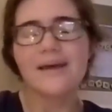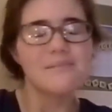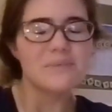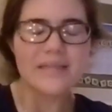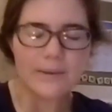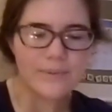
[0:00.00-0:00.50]

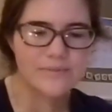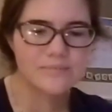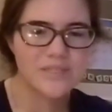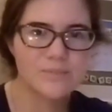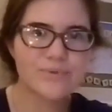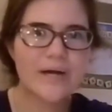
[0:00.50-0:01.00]
But that wasn't
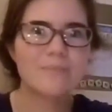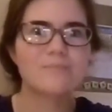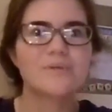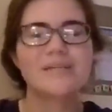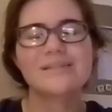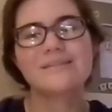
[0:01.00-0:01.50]
really a problem,
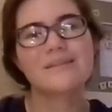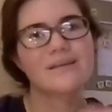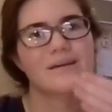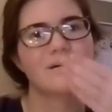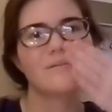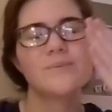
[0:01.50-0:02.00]
because
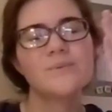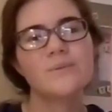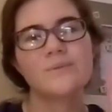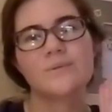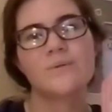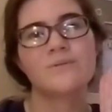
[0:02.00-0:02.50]
noses are
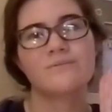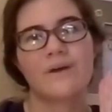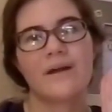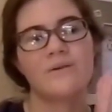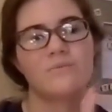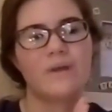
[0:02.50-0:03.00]
so
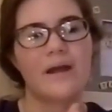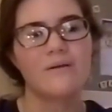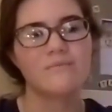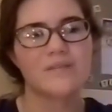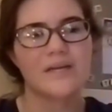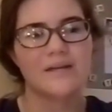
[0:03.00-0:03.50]
defined and
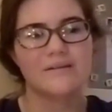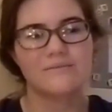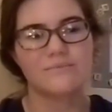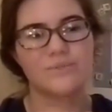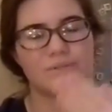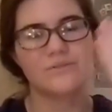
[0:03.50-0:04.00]
round that it
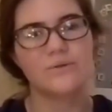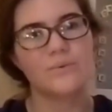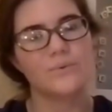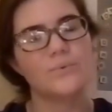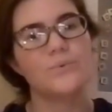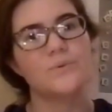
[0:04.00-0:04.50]
was so
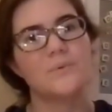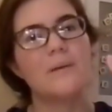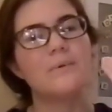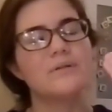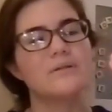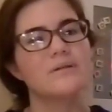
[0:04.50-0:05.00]
cool to be
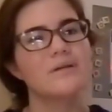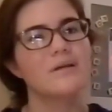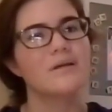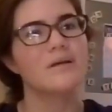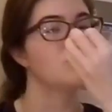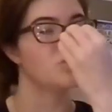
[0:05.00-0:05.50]
able to
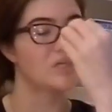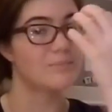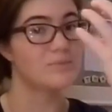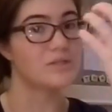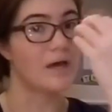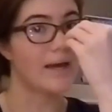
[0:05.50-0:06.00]
use
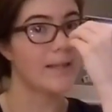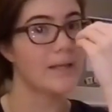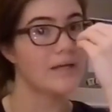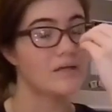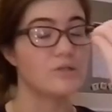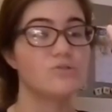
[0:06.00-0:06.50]
shapes to
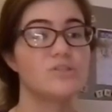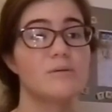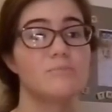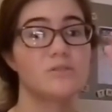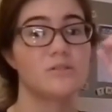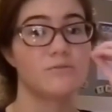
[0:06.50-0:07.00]
highlight and use
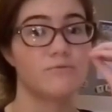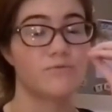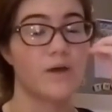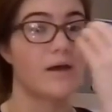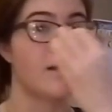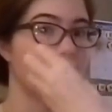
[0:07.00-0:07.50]
shapes to
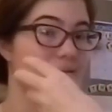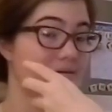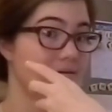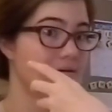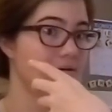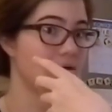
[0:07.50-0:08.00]
define
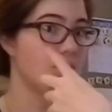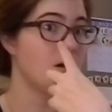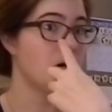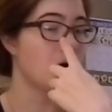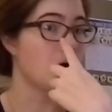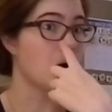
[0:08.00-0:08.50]

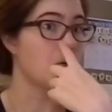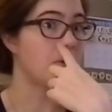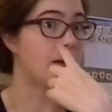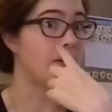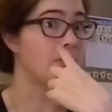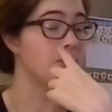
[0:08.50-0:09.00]

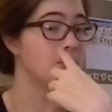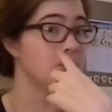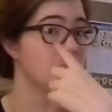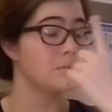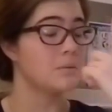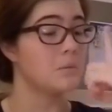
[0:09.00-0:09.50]
around
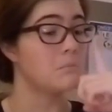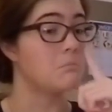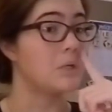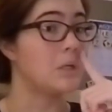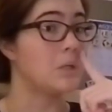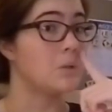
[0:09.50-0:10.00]

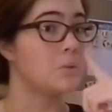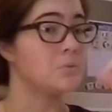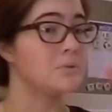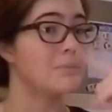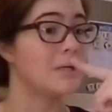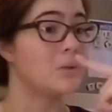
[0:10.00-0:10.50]
my
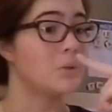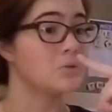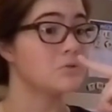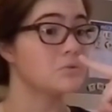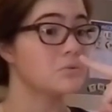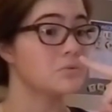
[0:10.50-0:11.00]
nose, my
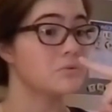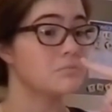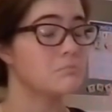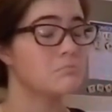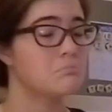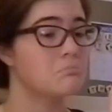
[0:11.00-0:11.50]
nostrils.
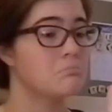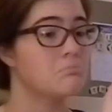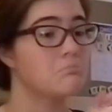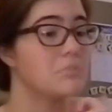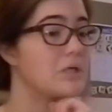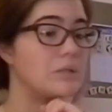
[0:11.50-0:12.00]

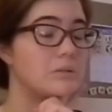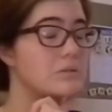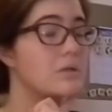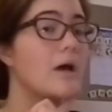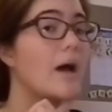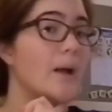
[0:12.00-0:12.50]
Because
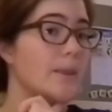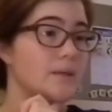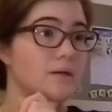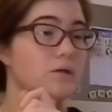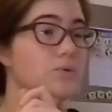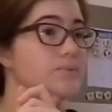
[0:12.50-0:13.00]
I
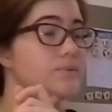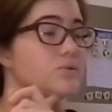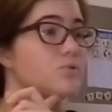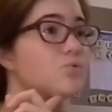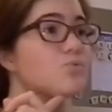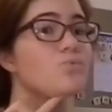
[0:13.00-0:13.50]
think noses
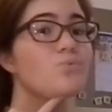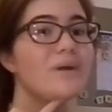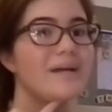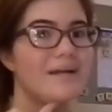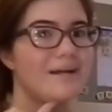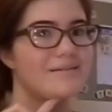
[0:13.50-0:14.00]
are
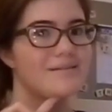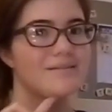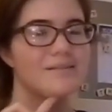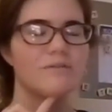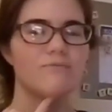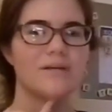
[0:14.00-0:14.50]
great
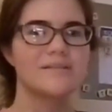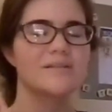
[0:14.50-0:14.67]
assets to the face.